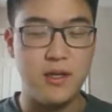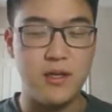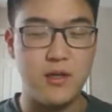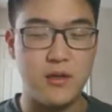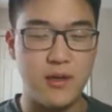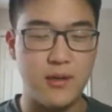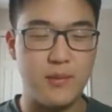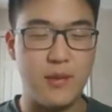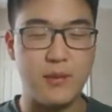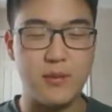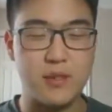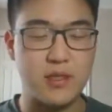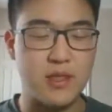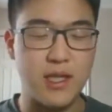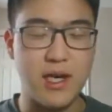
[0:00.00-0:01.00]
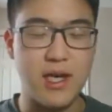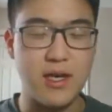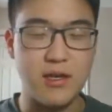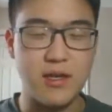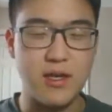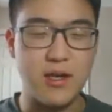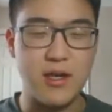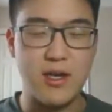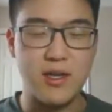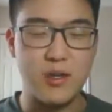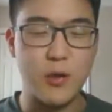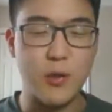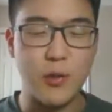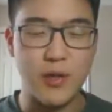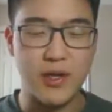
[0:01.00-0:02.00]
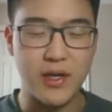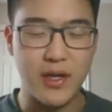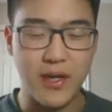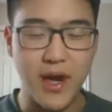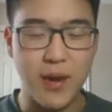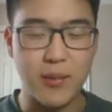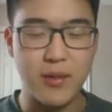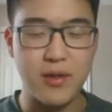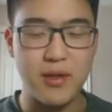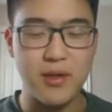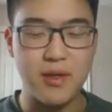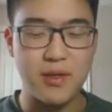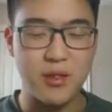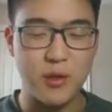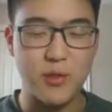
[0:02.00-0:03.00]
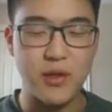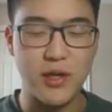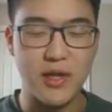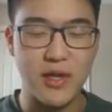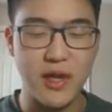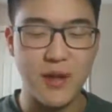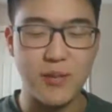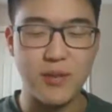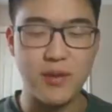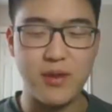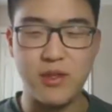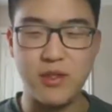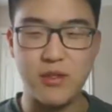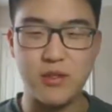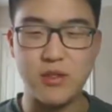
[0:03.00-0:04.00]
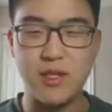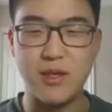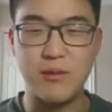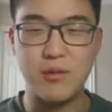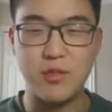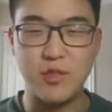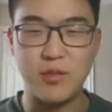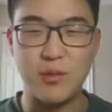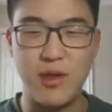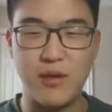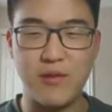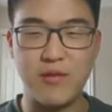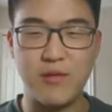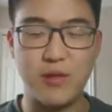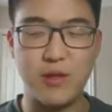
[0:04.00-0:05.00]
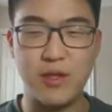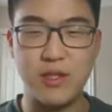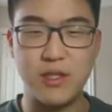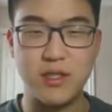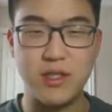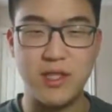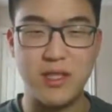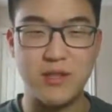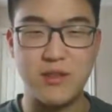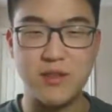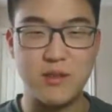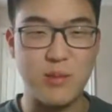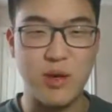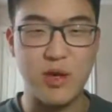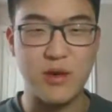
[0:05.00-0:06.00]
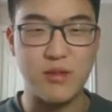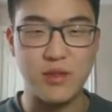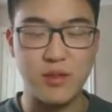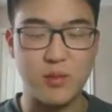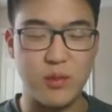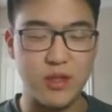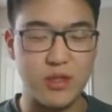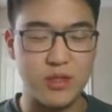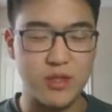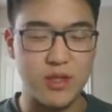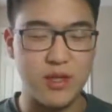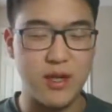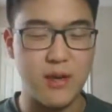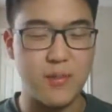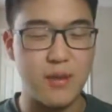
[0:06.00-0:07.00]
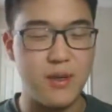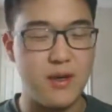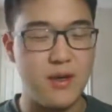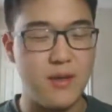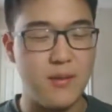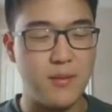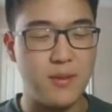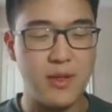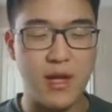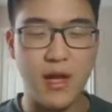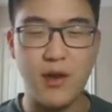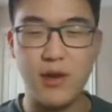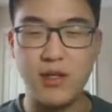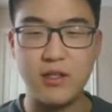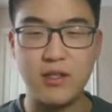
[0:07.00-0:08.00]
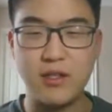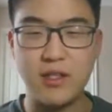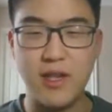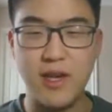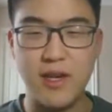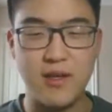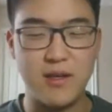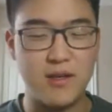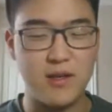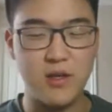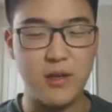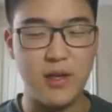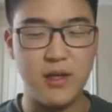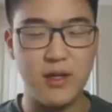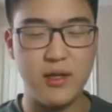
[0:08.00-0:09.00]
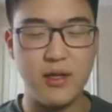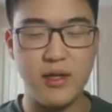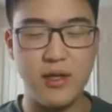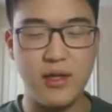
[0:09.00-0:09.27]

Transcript: I'm just lying there and I don't want to get up and I don't want to get up. And usually I would just wait for this spark of inspiration to get up. But now I just say, you know what?